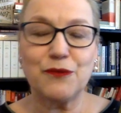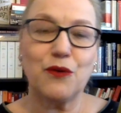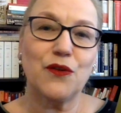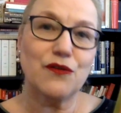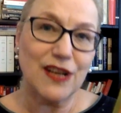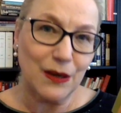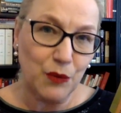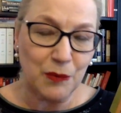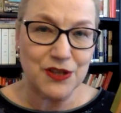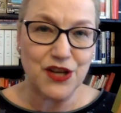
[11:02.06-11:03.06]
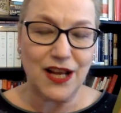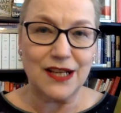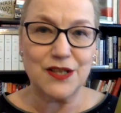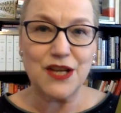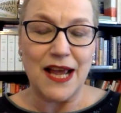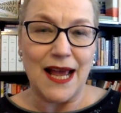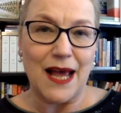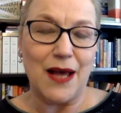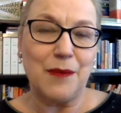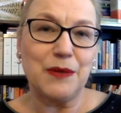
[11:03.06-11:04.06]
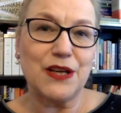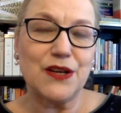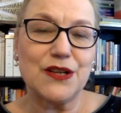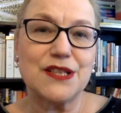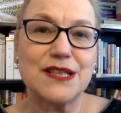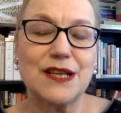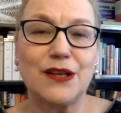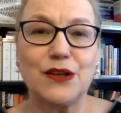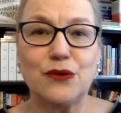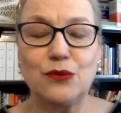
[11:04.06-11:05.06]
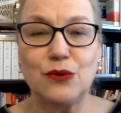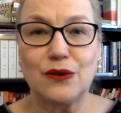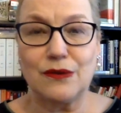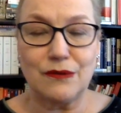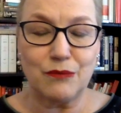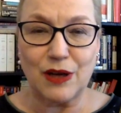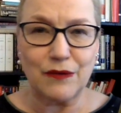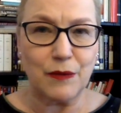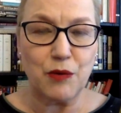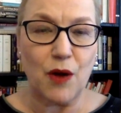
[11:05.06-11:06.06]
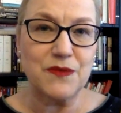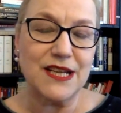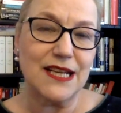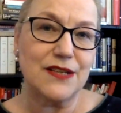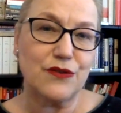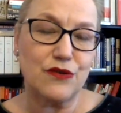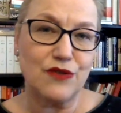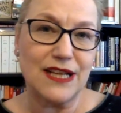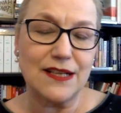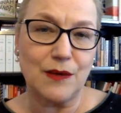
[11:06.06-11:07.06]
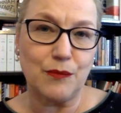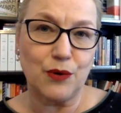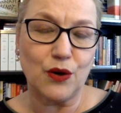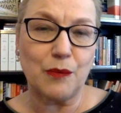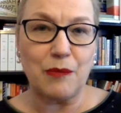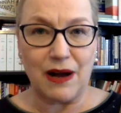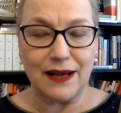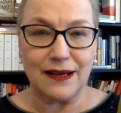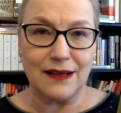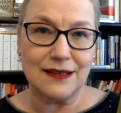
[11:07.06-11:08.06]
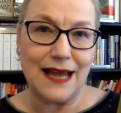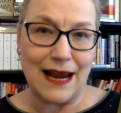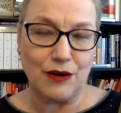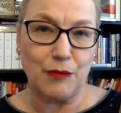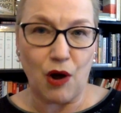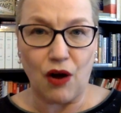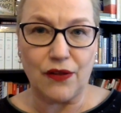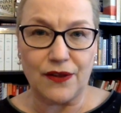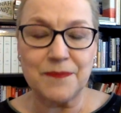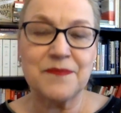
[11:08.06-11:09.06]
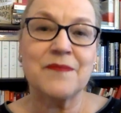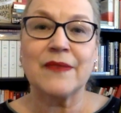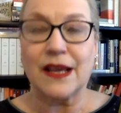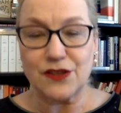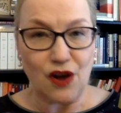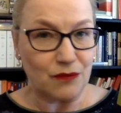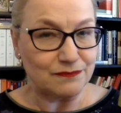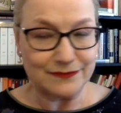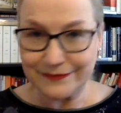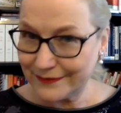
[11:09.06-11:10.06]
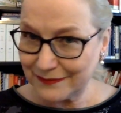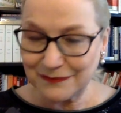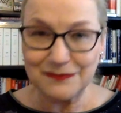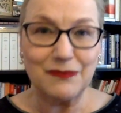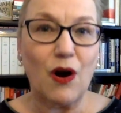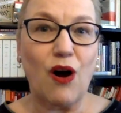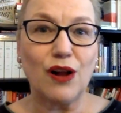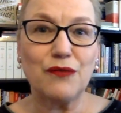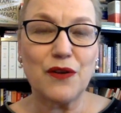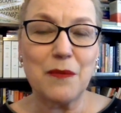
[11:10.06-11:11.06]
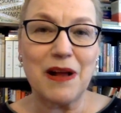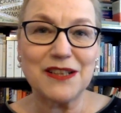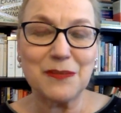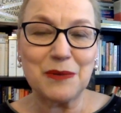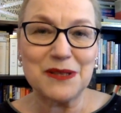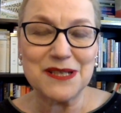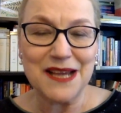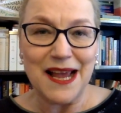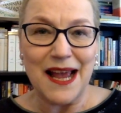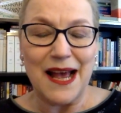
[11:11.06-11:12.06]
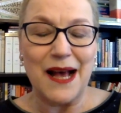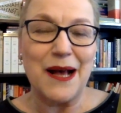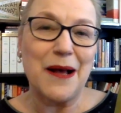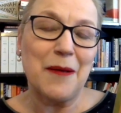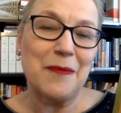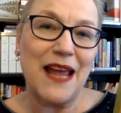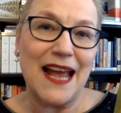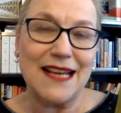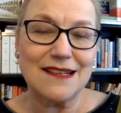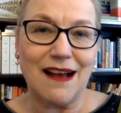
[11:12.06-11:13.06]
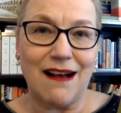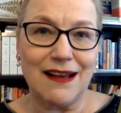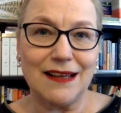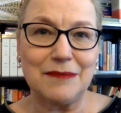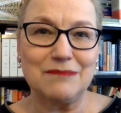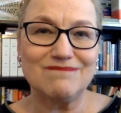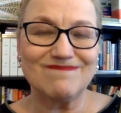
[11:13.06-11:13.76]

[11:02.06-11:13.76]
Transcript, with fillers: for the Reading Women Challenge uh, because you one of the prompts is read a book by an Arab author. So all for the multiples, um, and I